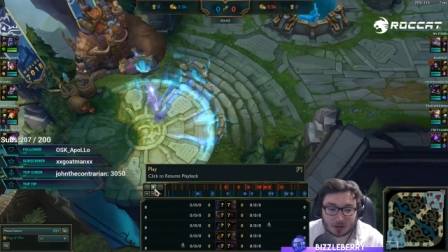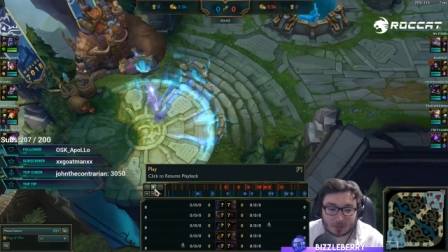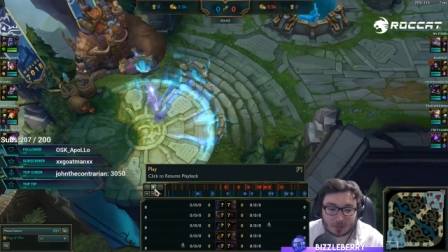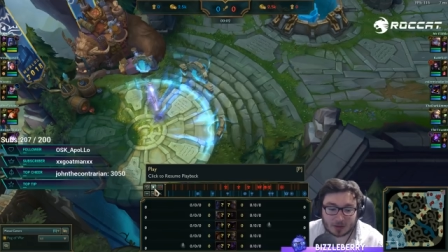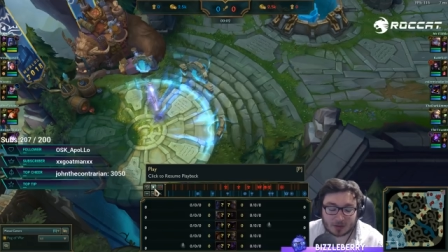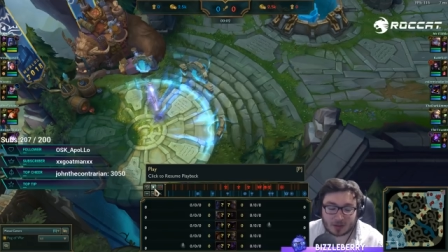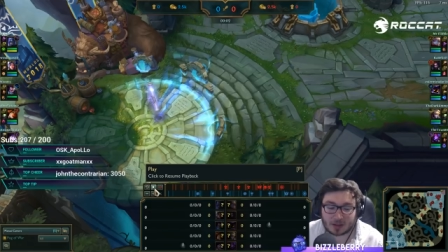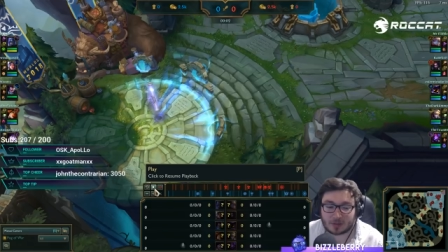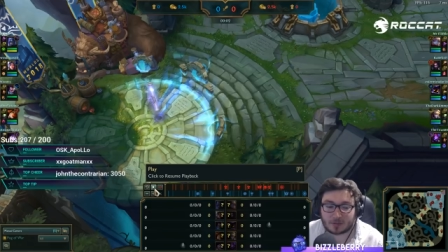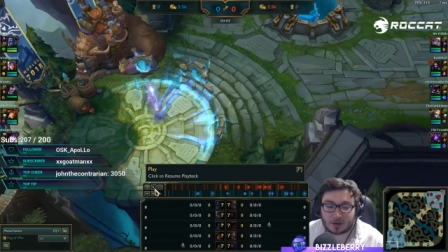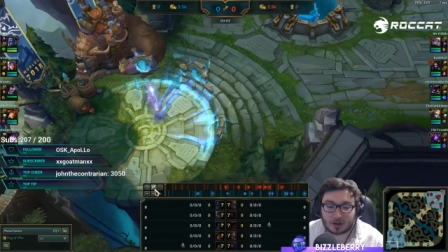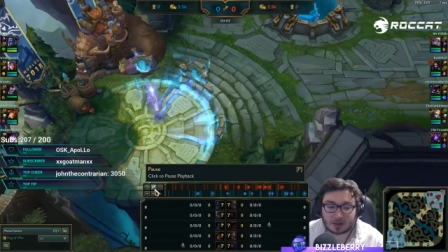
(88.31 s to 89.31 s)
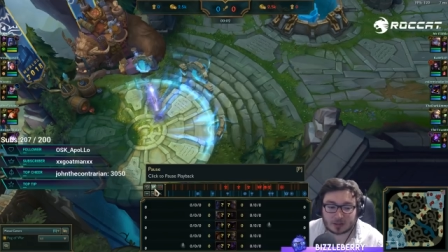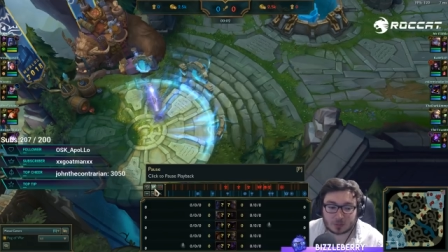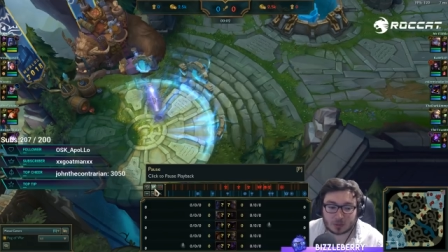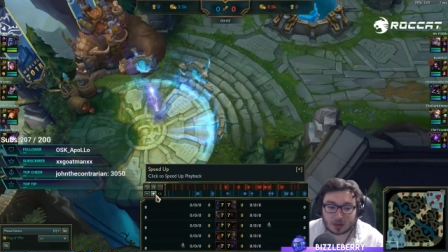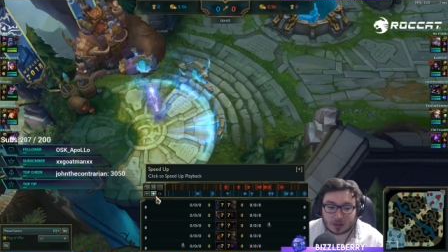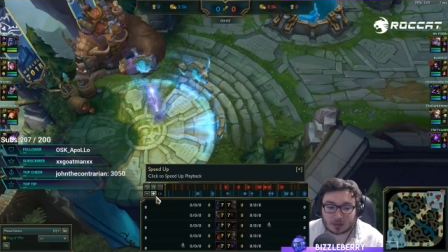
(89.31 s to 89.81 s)
At the very
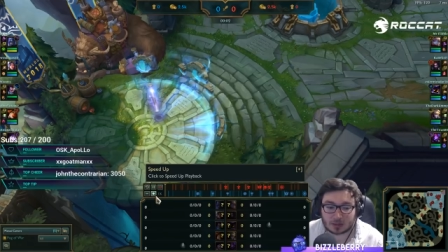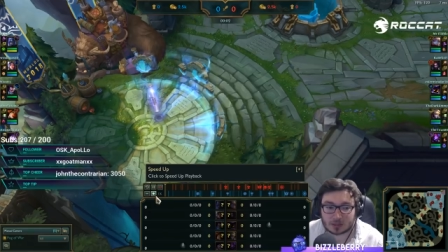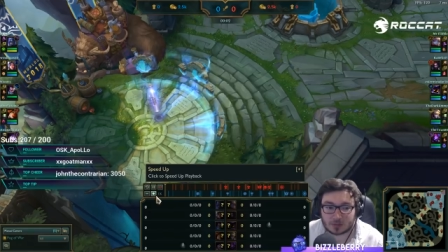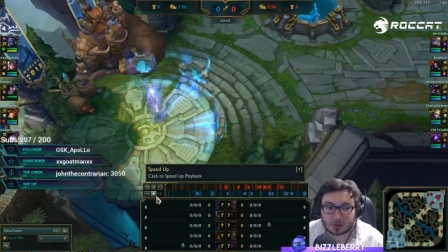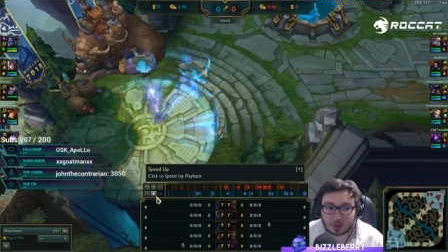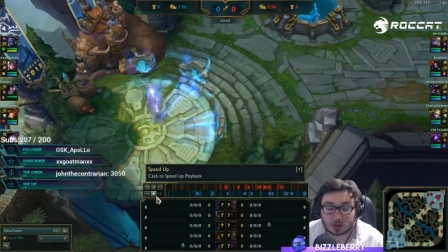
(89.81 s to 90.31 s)
least, we can at least